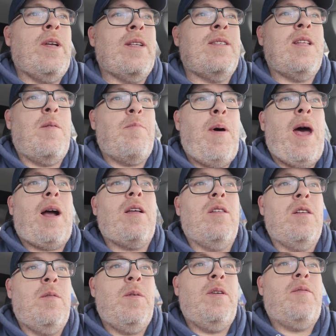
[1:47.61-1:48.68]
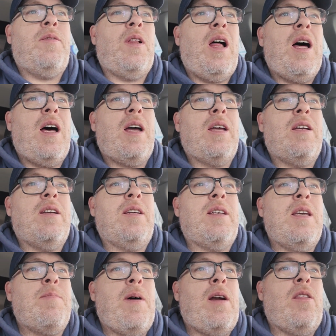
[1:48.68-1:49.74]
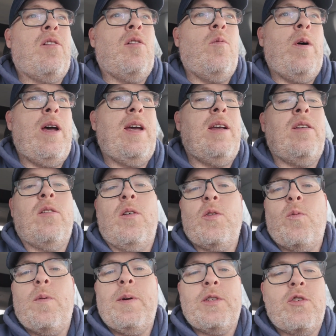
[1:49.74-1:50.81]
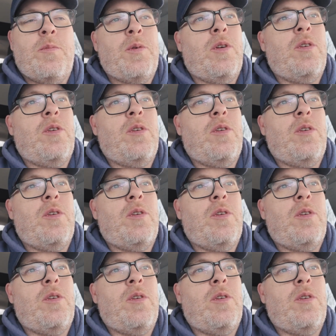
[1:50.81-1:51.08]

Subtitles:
step back a little bit, fly, keep out of their way. Don't have to worry about